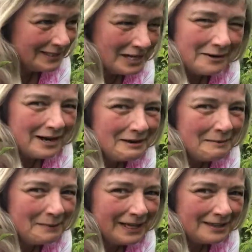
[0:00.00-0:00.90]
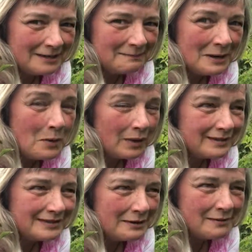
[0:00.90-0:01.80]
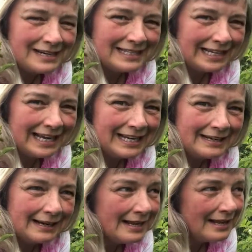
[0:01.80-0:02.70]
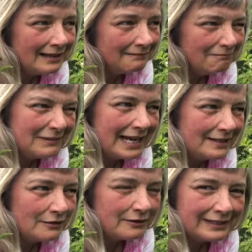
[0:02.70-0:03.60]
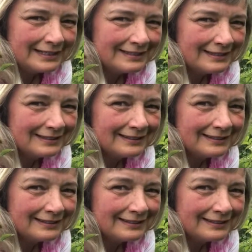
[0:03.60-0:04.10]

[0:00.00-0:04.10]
go out and pick them once they're ready in late August,